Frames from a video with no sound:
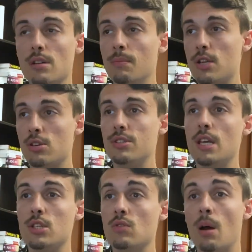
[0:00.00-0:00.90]
So make sure you
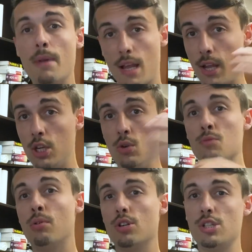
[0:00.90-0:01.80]
stay tuned. I'm making a
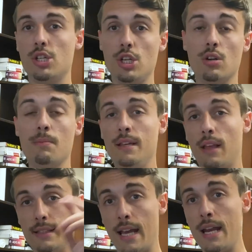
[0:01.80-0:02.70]
huge push this year to be
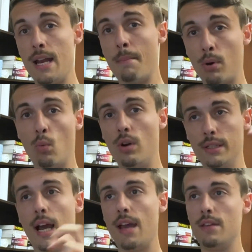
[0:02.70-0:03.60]
that number
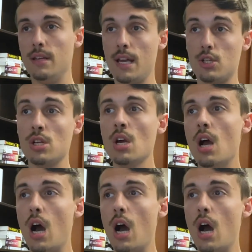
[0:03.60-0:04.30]
1 guy in the niche.